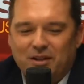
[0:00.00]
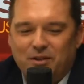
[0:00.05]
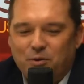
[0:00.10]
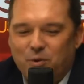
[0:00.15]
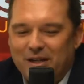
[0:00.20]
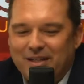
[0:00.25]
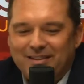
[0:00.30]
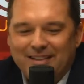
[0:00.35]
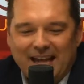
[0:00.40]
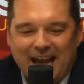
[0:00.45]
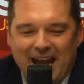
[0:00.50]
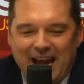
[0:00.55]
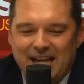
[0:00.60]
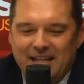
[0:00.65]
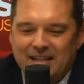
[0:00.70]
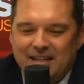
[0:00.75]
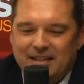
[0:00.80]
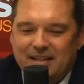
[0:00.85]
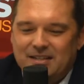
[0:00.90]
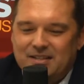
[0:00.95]
And quickly,
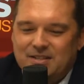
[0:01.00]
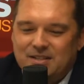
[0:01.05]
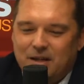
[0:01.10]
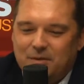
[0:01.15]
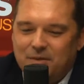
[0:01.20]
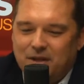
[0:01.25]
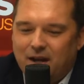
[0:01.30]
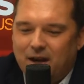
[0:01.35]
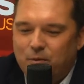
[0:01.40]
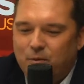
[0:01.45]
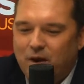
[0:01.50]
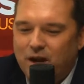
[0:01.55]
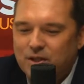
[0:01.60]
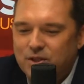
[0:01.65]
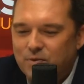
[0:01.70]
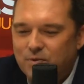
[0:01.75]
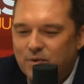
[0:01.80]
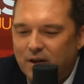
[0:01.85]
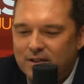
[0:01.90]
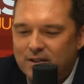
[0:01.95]
Hank at Kissimmee. I
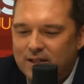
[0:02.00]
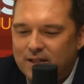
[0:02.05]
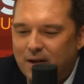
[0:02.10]
watch you all the